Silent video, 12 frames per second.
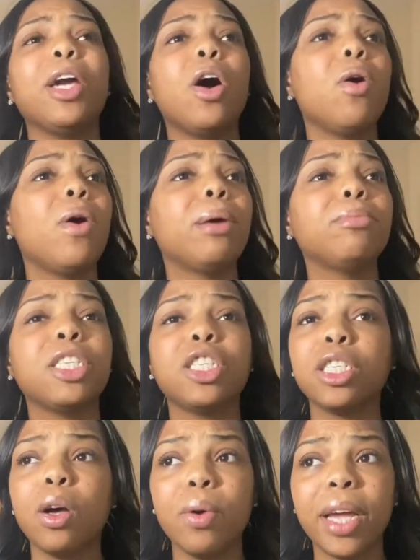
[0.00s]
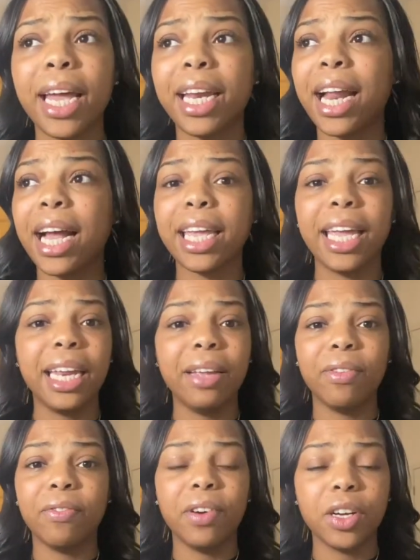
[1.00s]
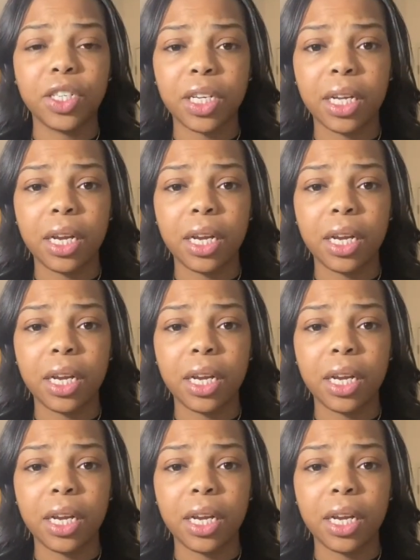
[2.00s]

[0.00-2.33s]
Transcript: oh, I'm just so gay that I can't even function.